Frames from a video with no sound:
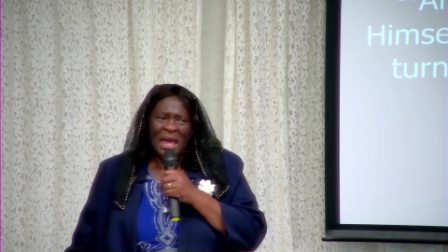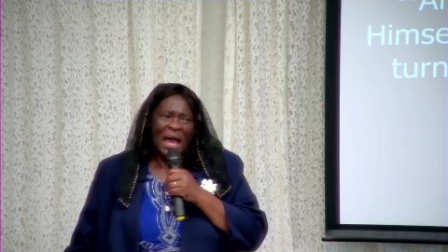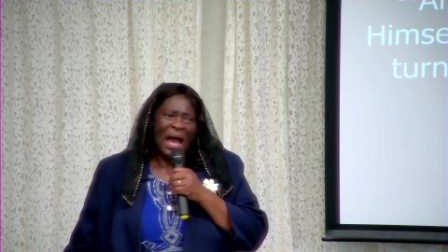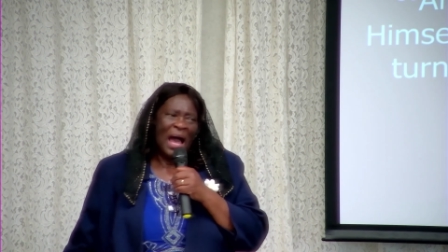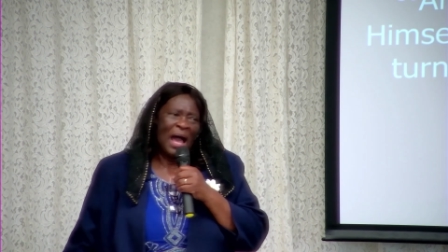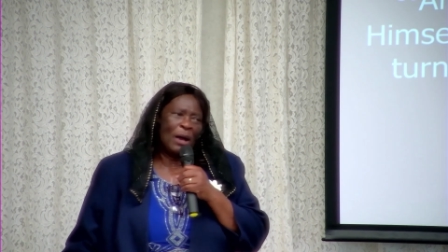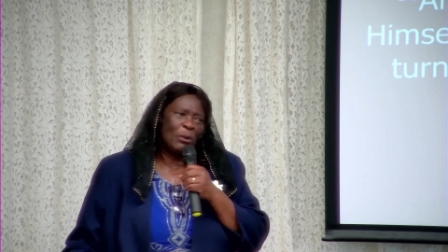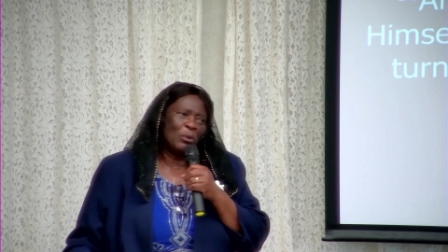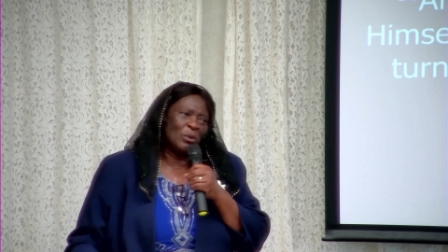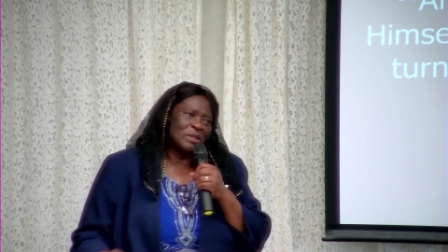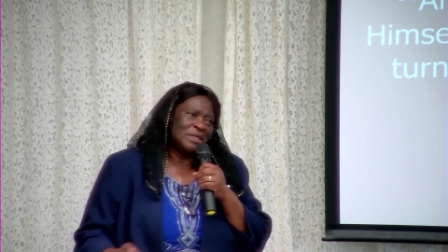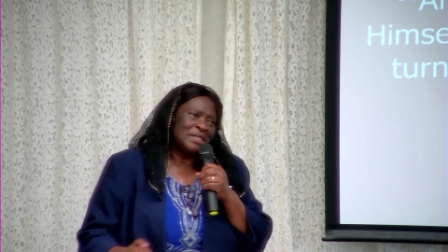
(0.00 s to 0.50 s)

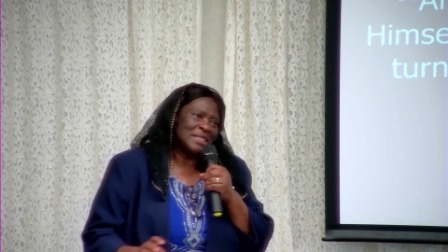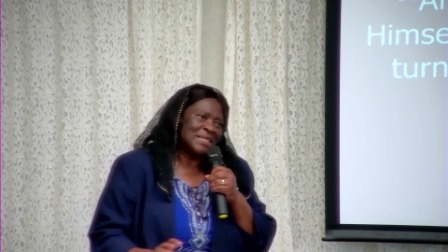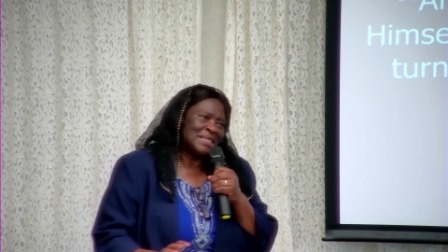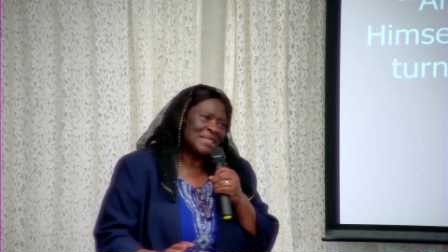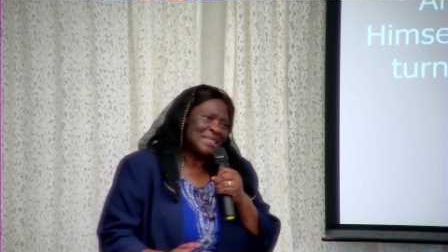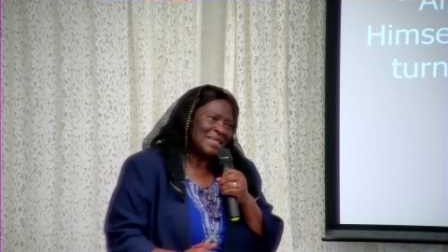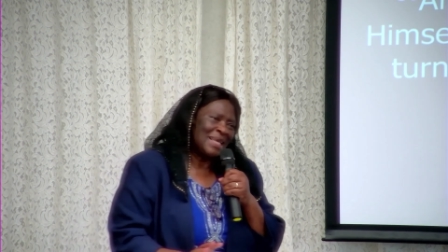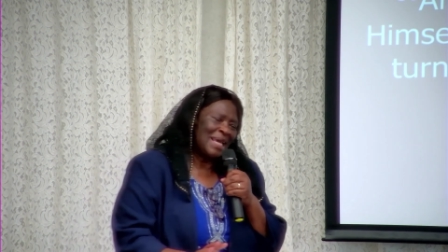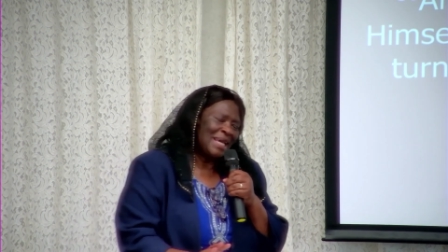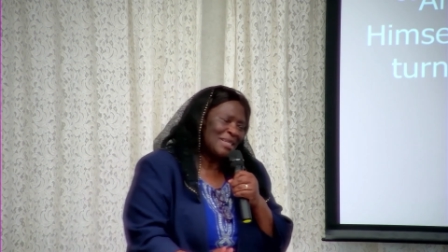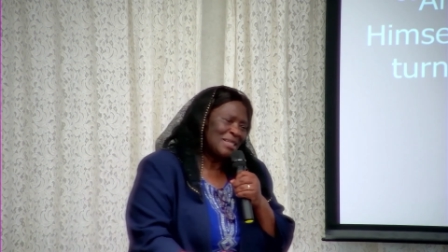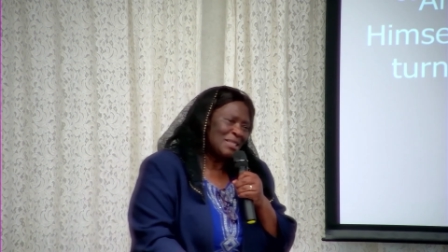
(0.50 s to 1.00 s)
I want to
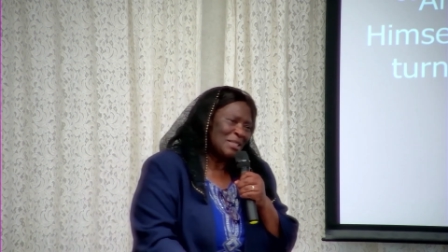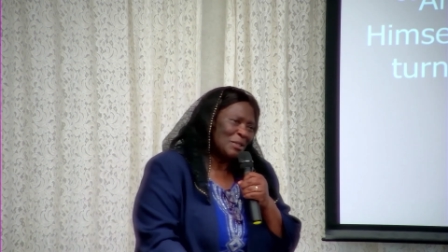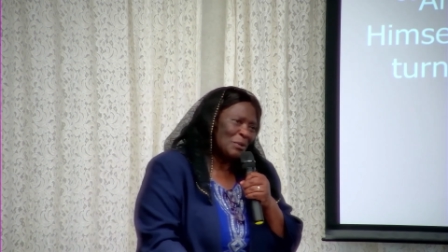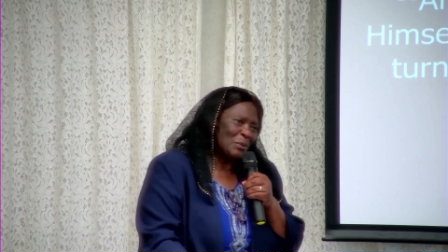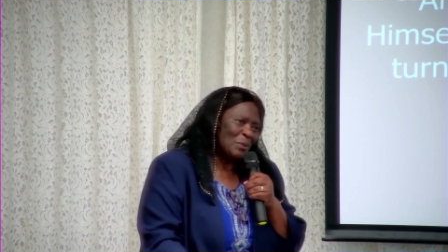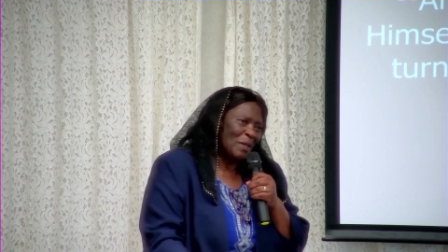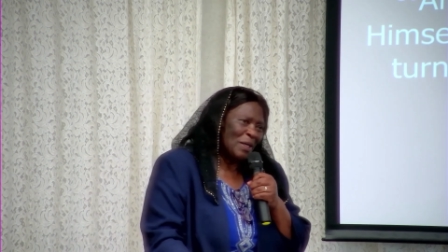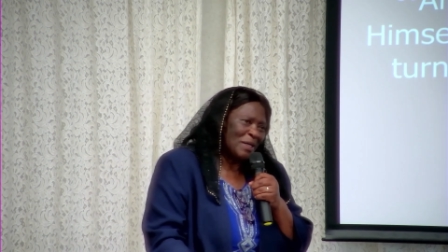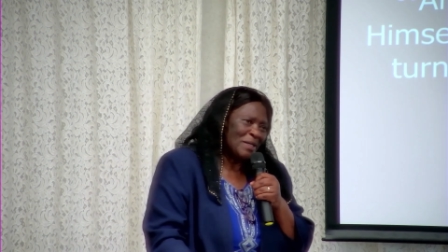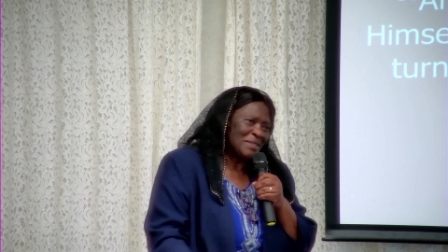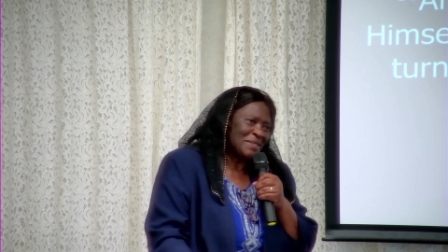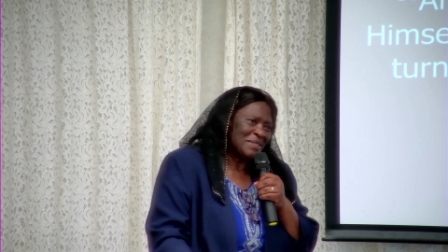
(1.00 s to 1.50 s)
say to
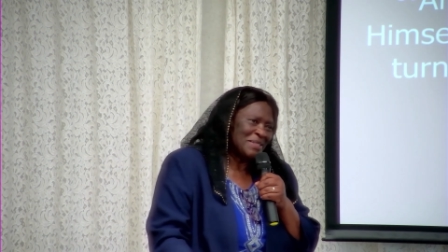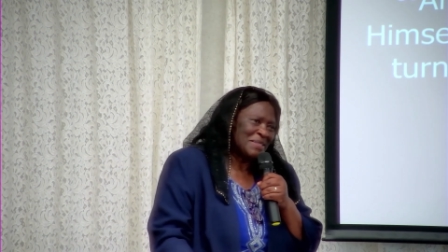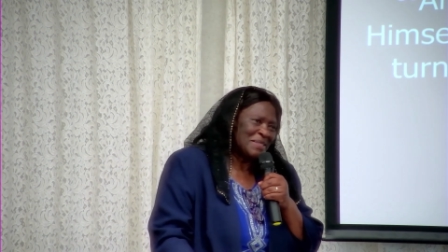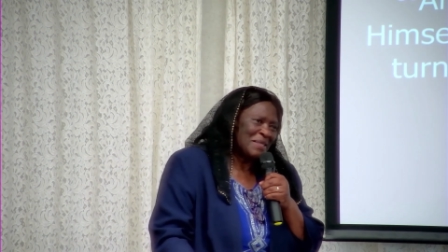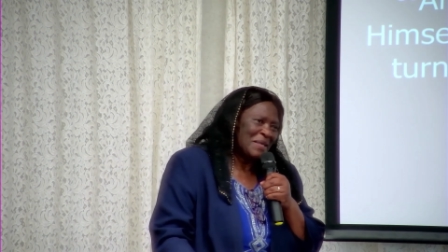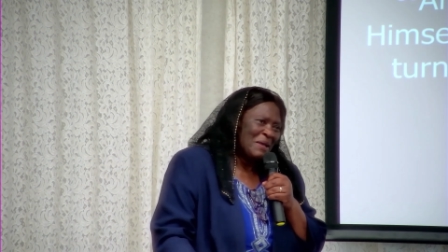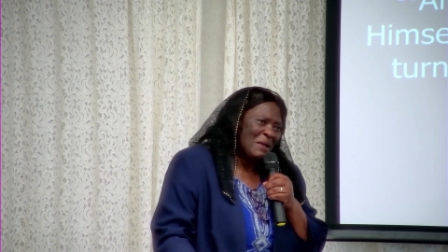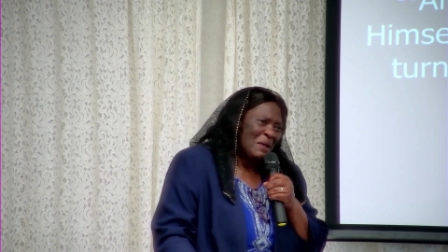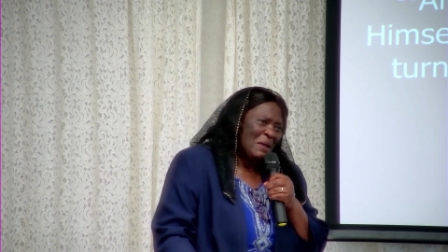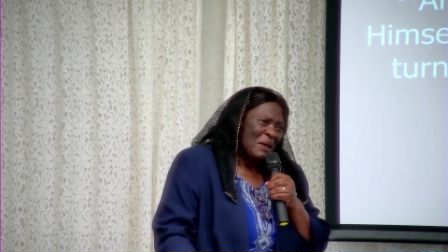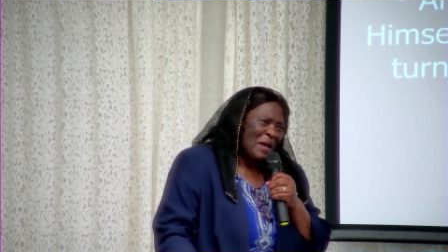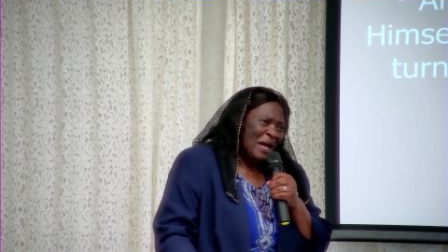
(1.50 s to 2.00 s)
us,
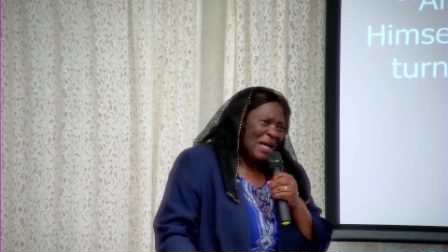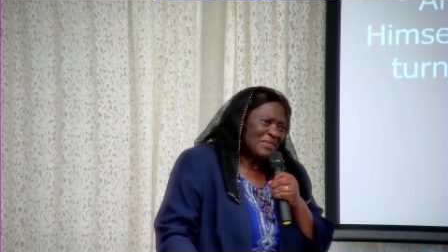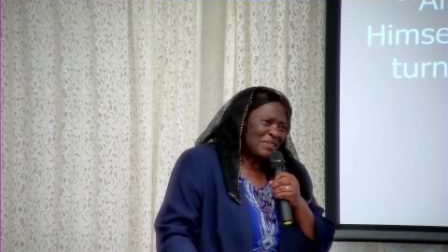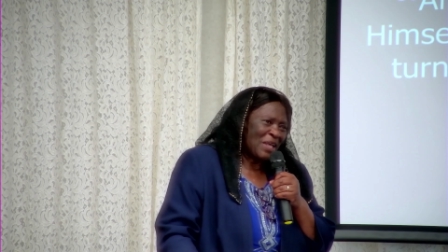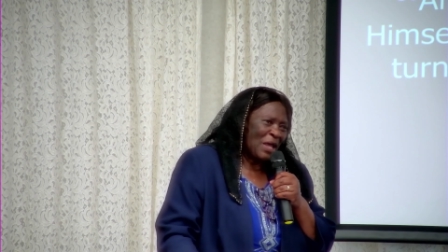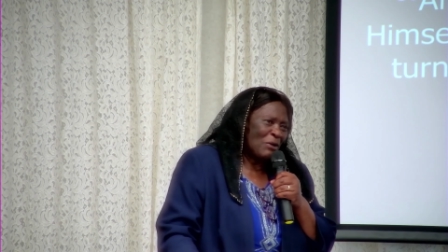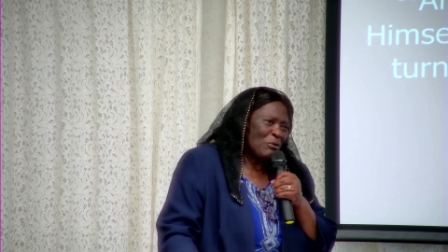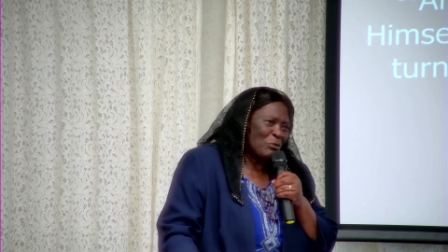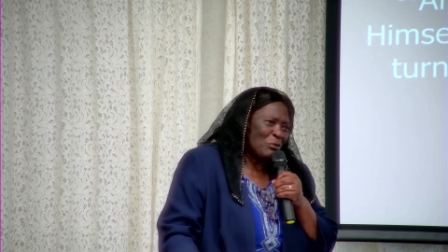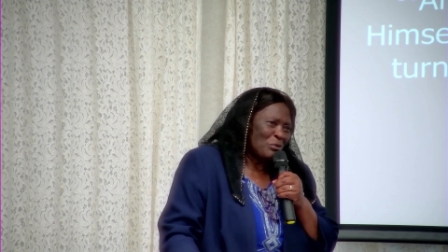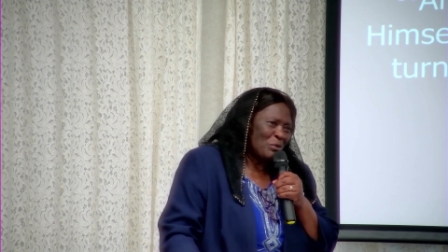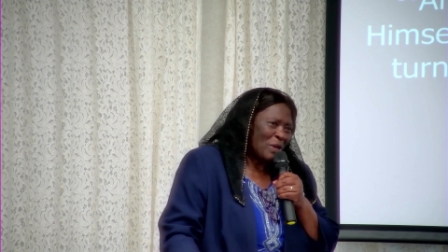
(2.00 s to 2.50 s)
as
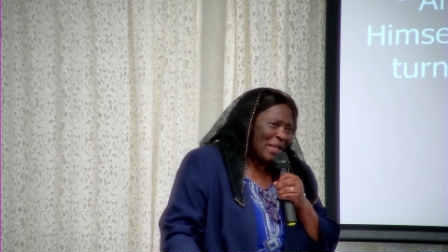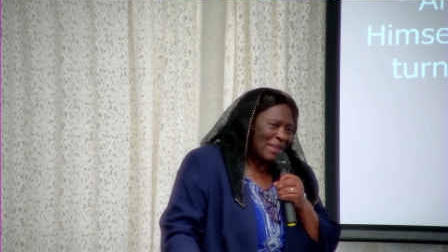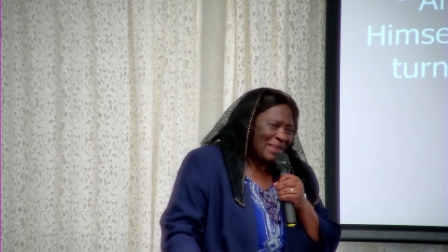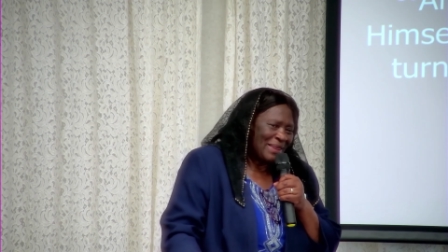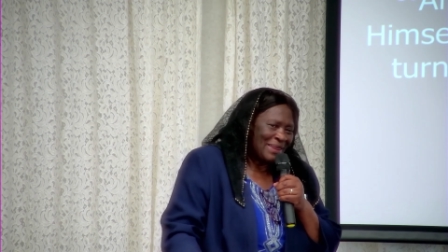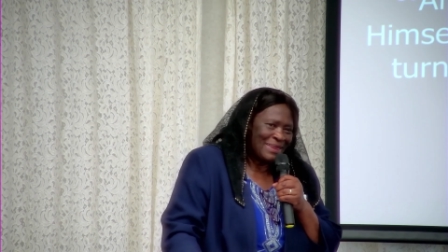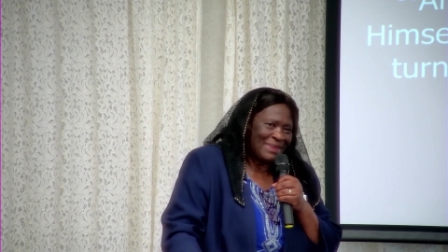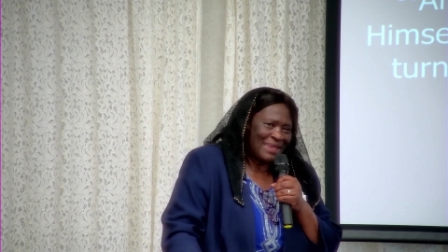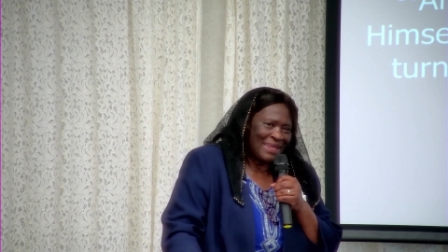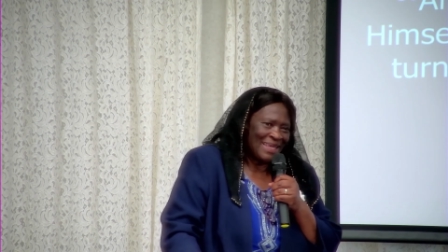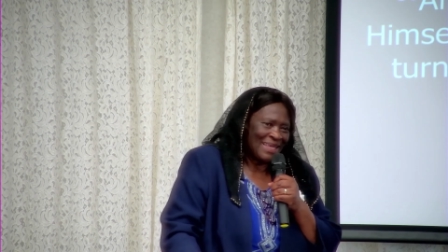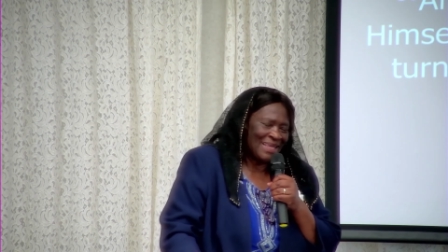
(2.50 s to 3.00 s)
I read
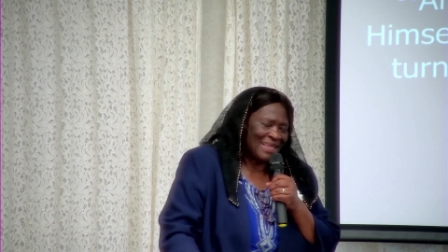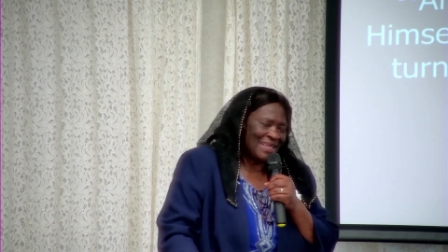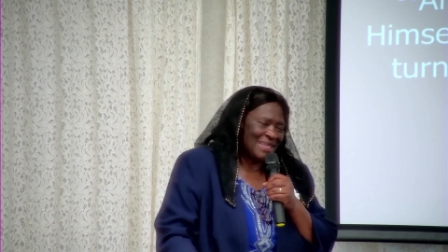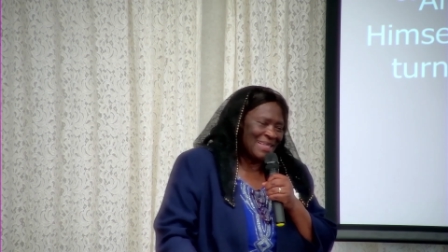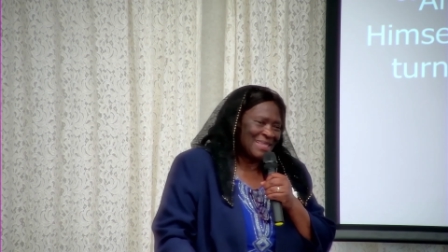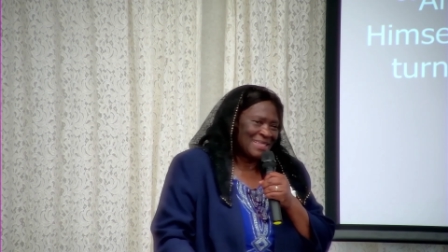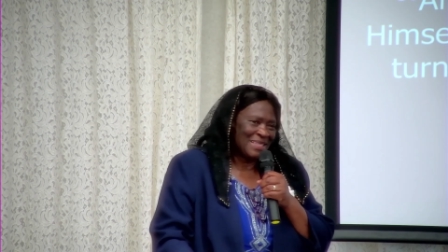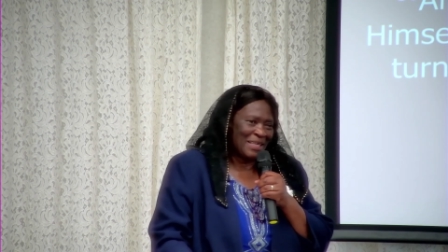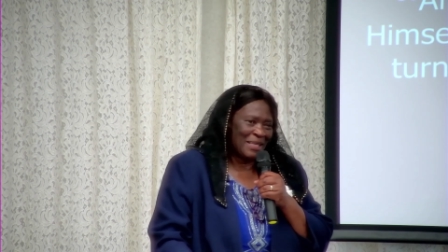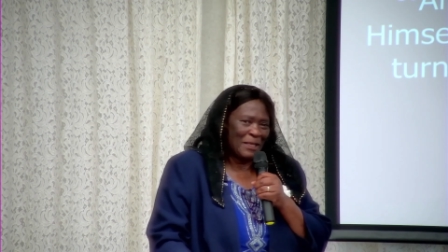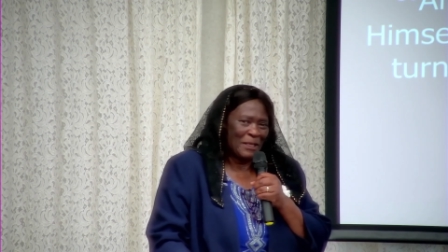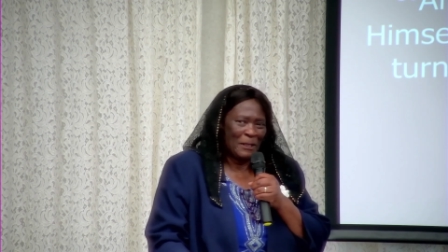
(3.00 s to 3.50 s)
this,